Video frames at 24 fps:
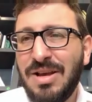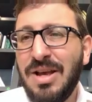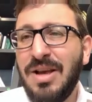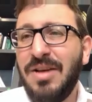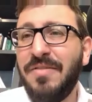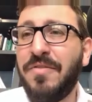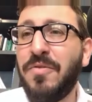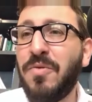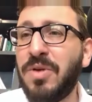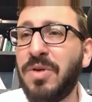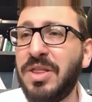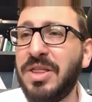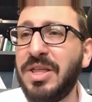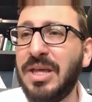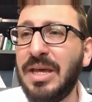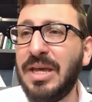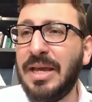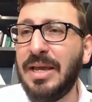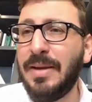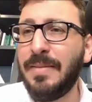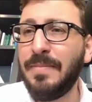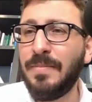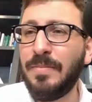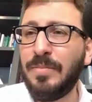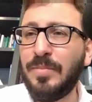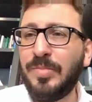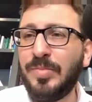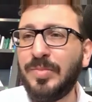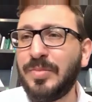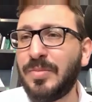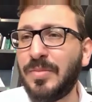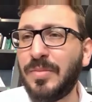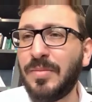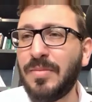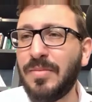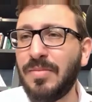for the
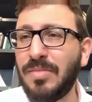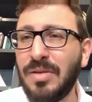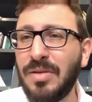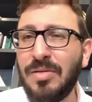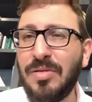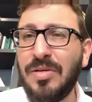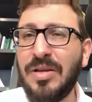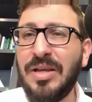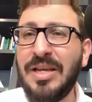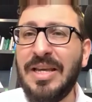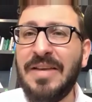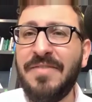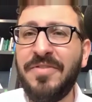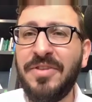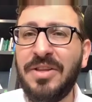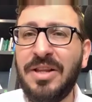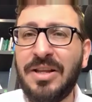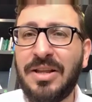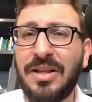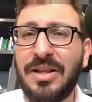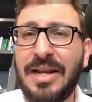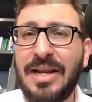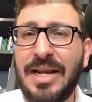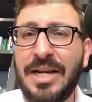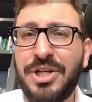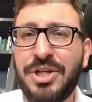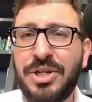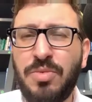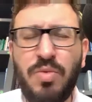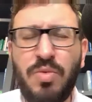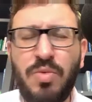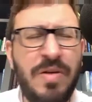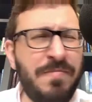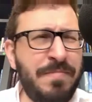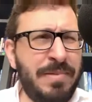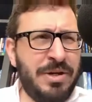evil inclination.
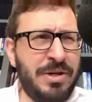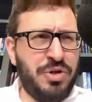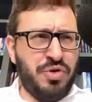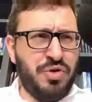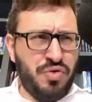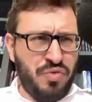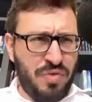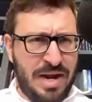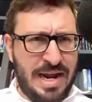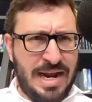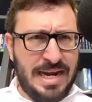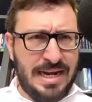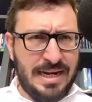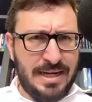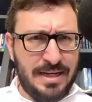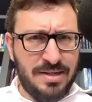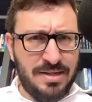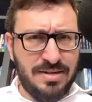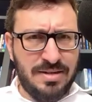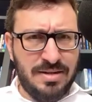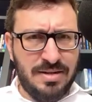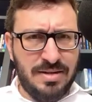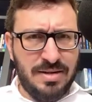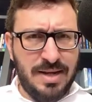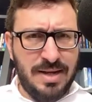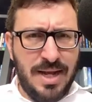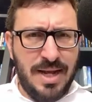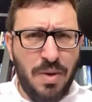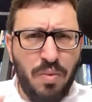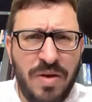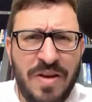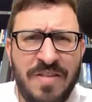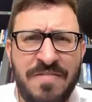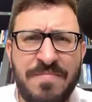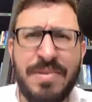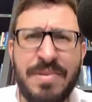We've been trained,
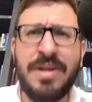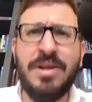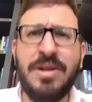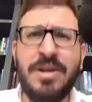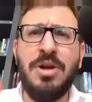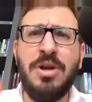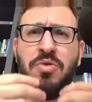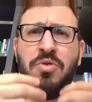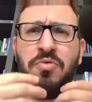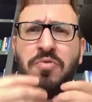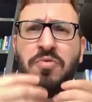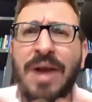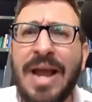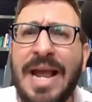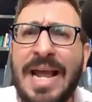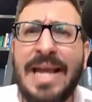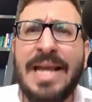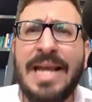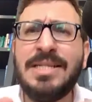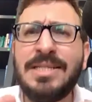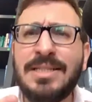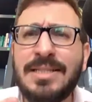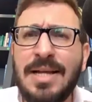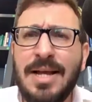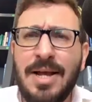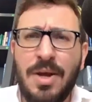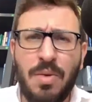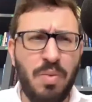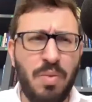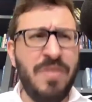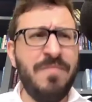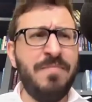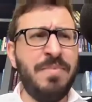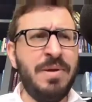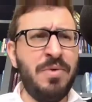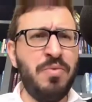we've been raised,
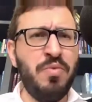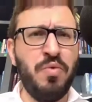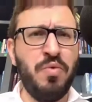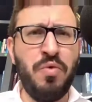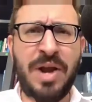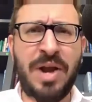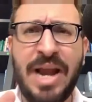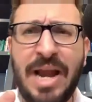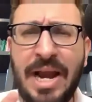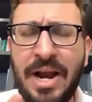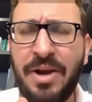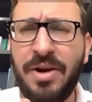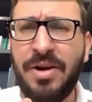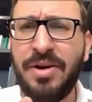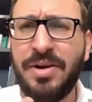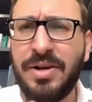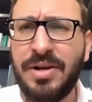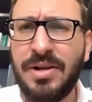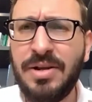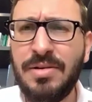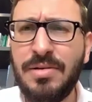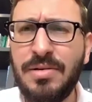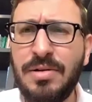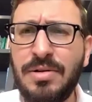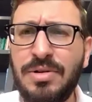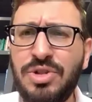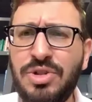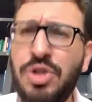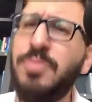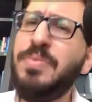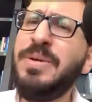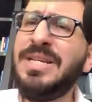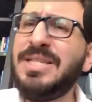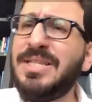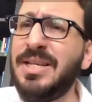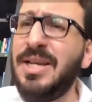we've been reared to
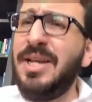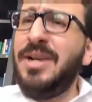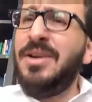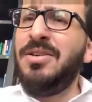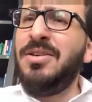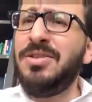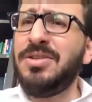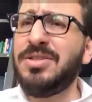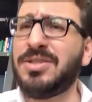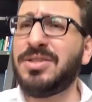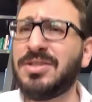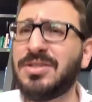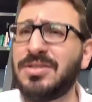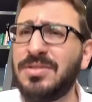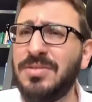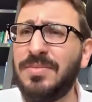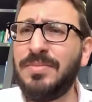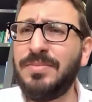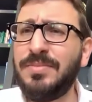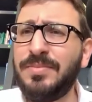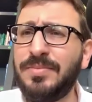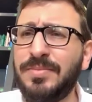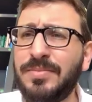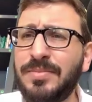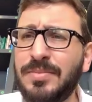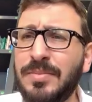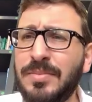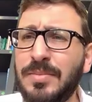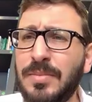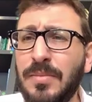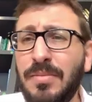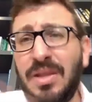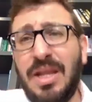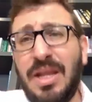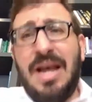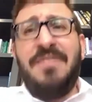be sinners.
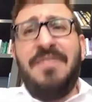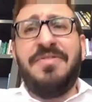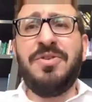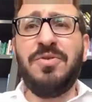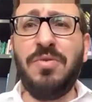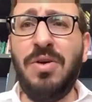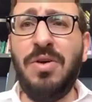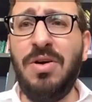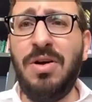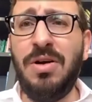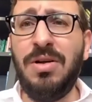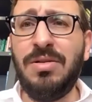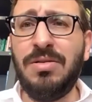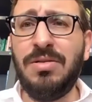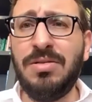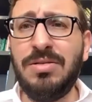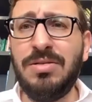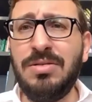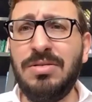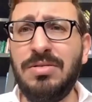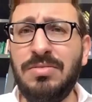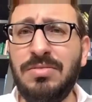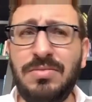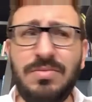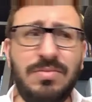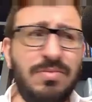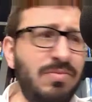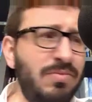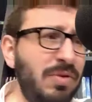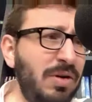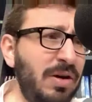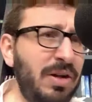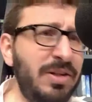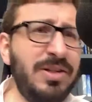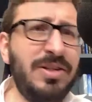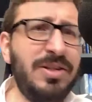After all,
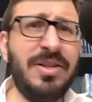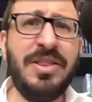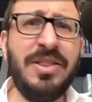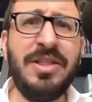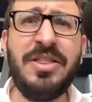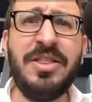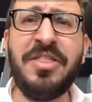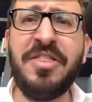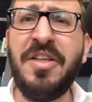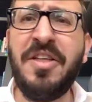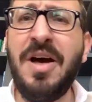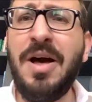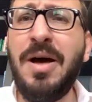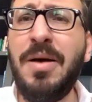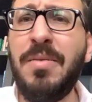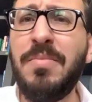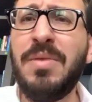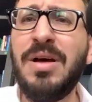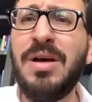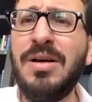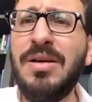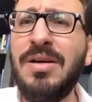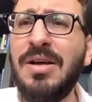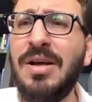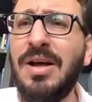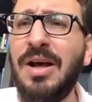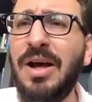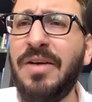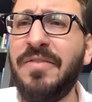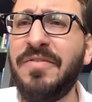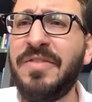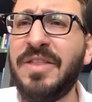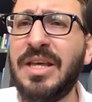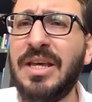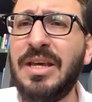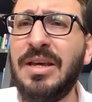we're under the thumb
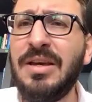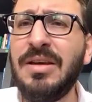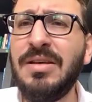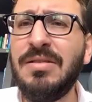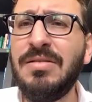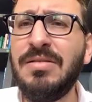of the